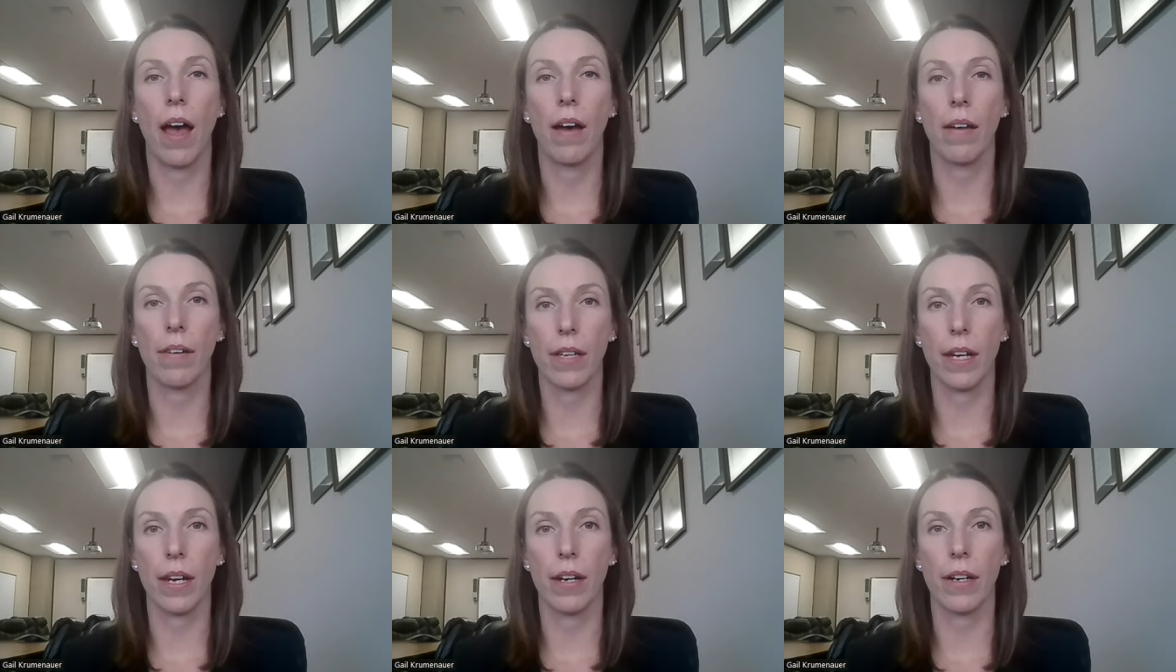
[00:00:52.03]

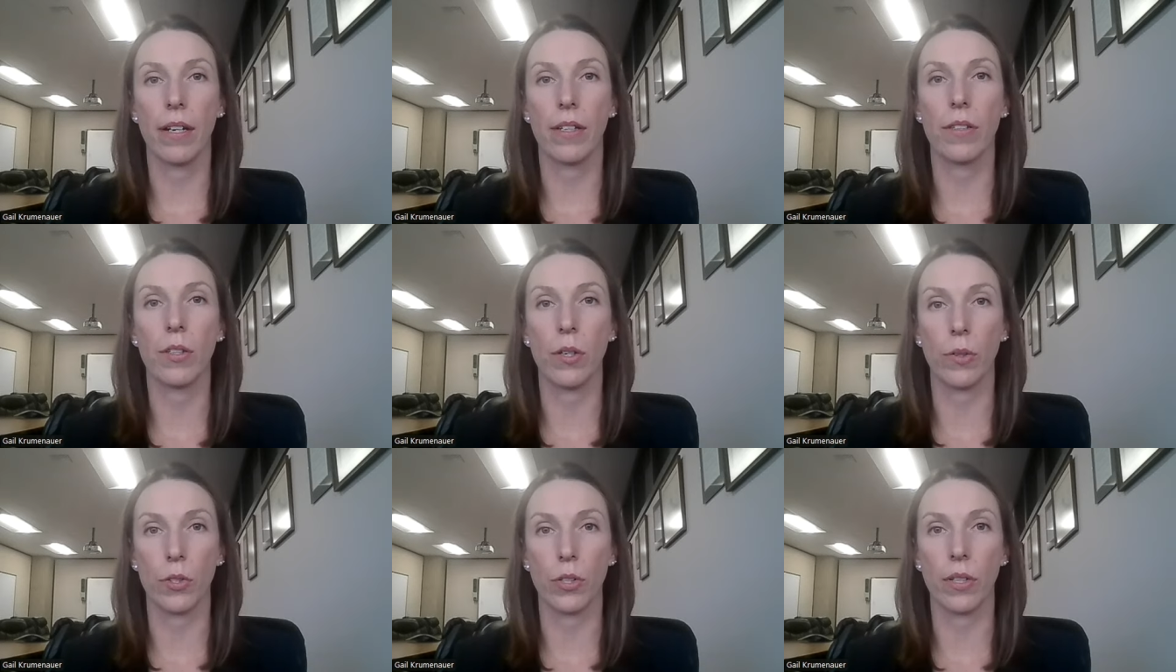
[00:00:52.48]
healthcare and
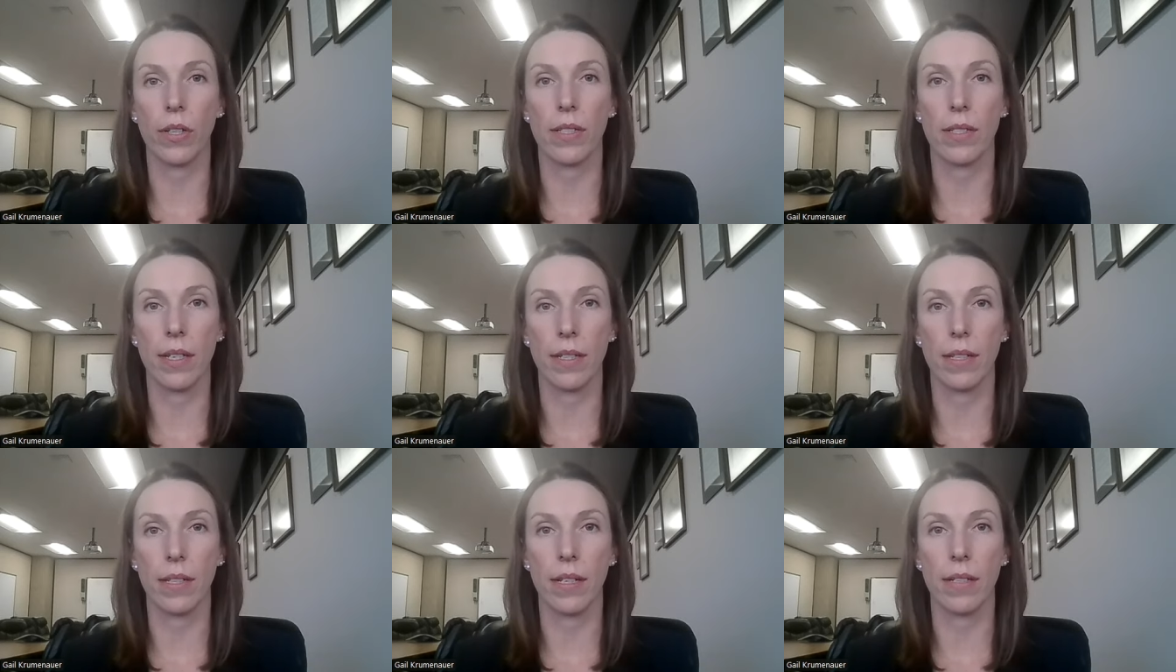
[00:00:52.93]
social
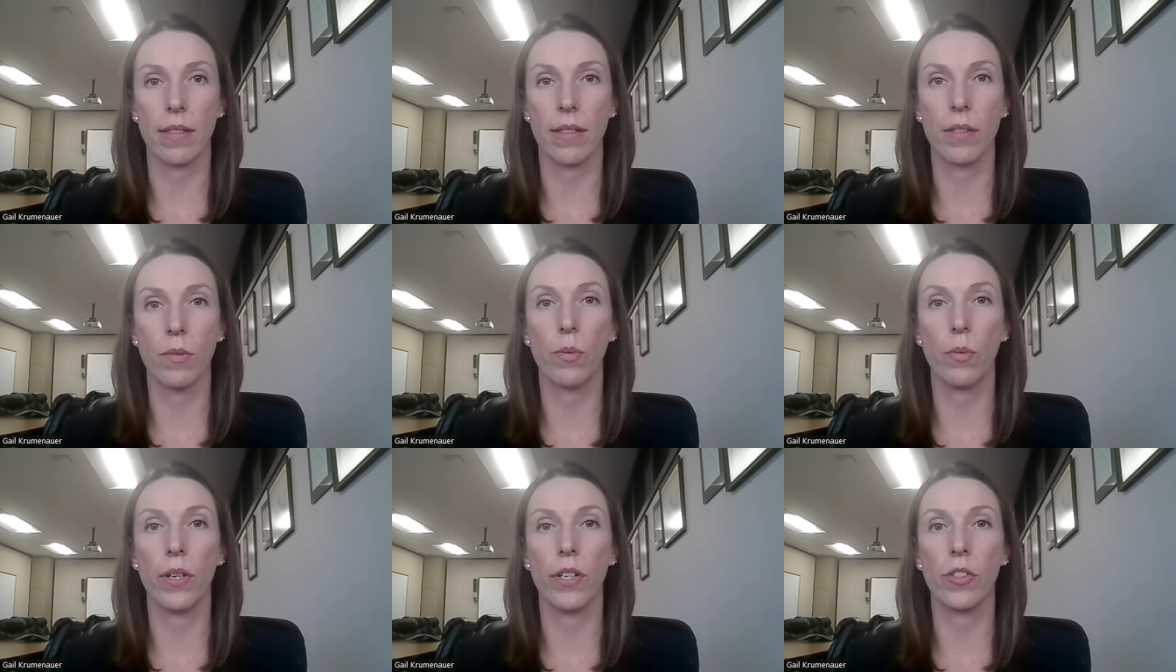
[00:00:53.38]

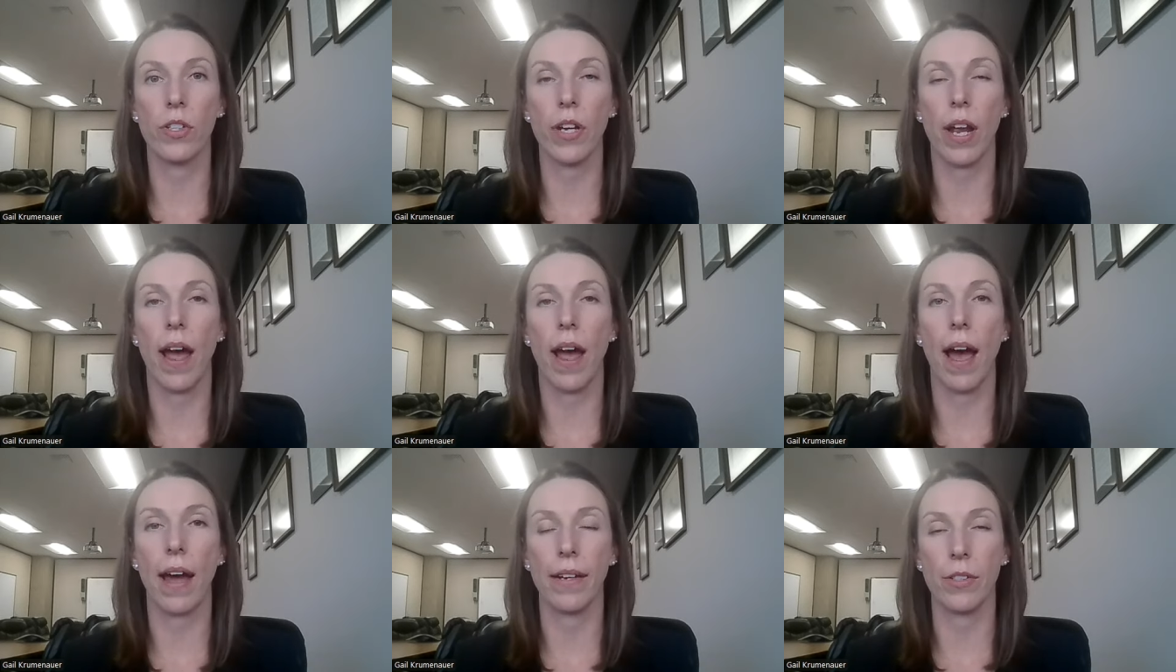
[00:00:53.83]
assistance, which
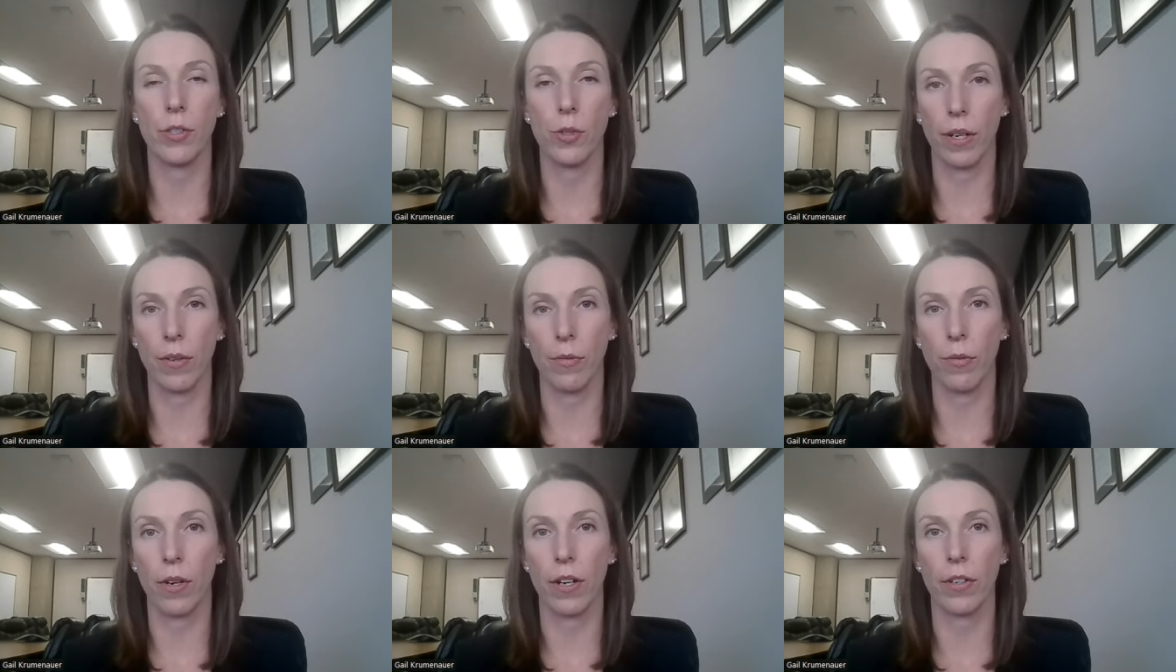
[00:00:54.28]
added
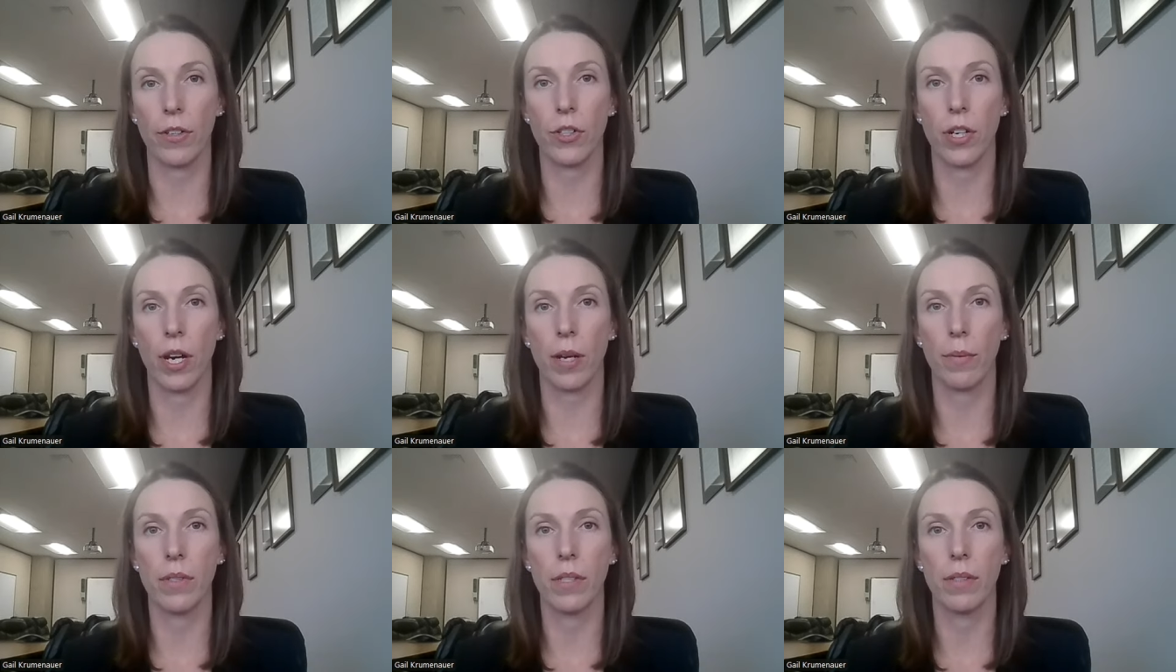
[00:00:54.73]
2,400
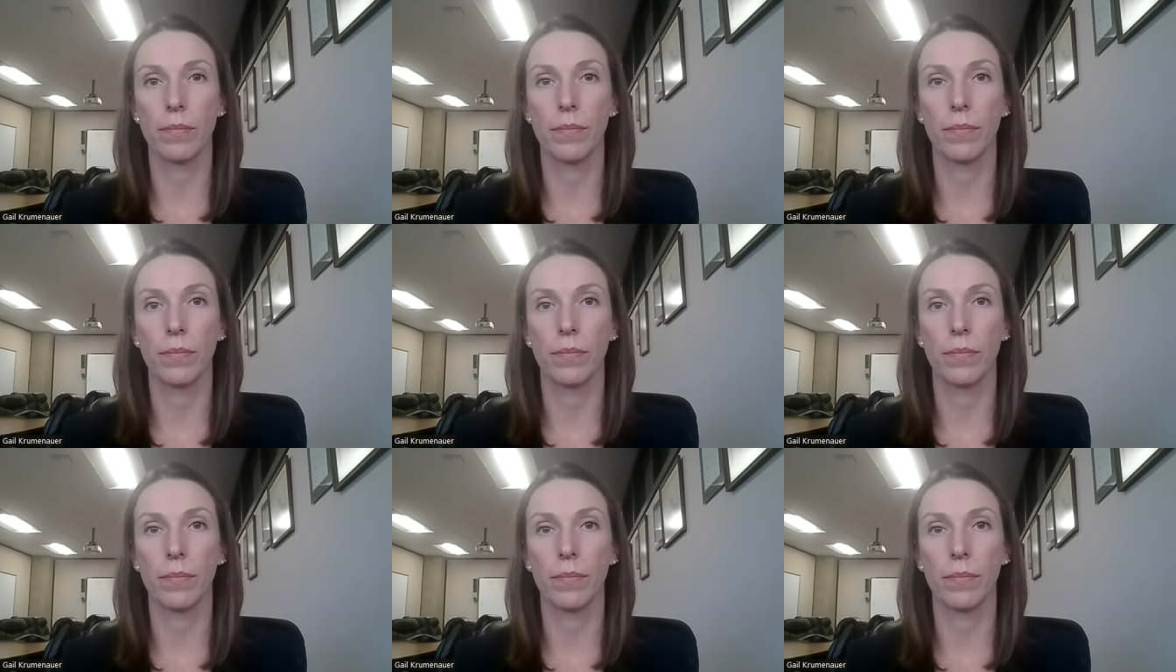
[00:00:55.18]
jobs.